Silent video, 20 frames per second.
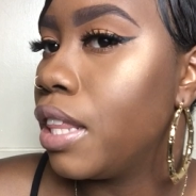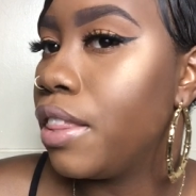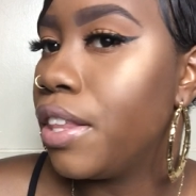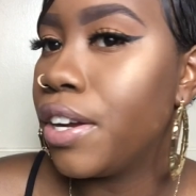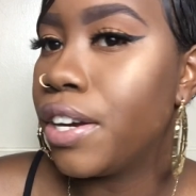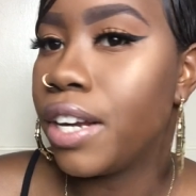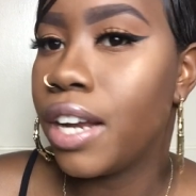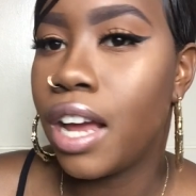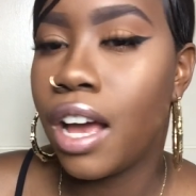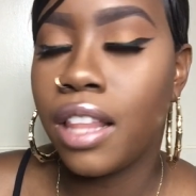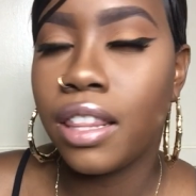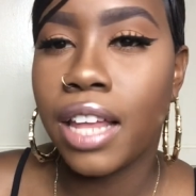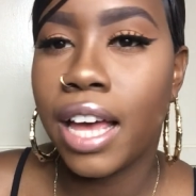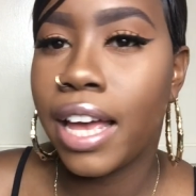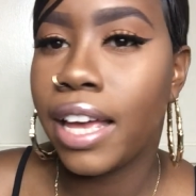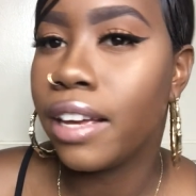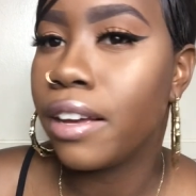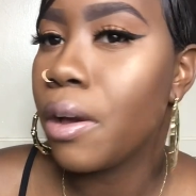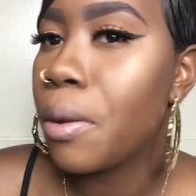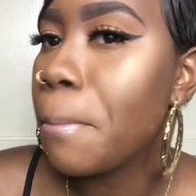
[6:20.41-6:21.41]
they're not
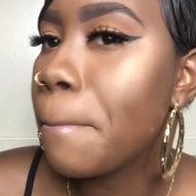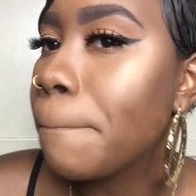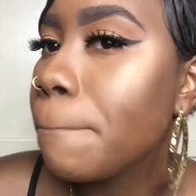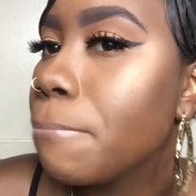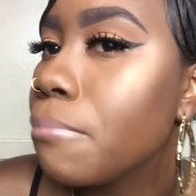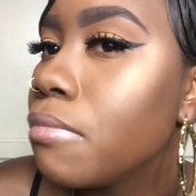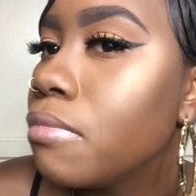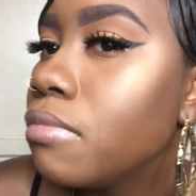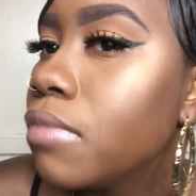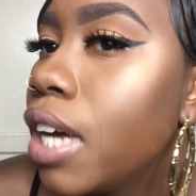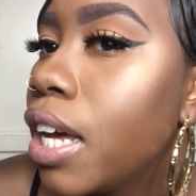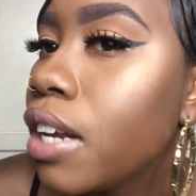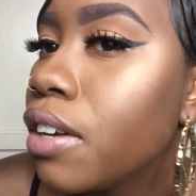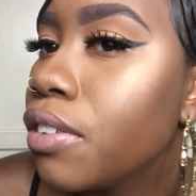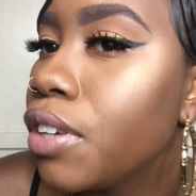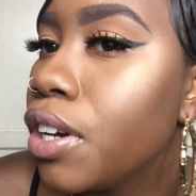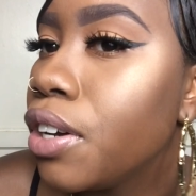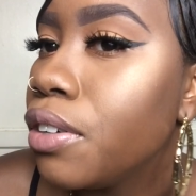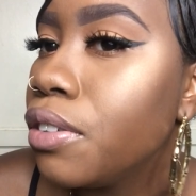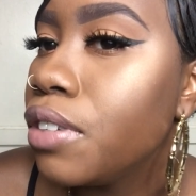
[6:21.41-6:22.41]
like, I
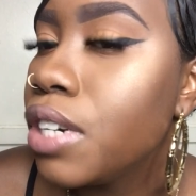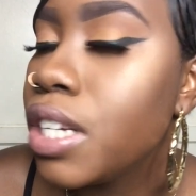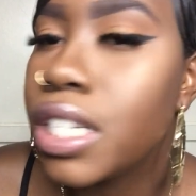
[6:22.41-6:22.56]
don't know.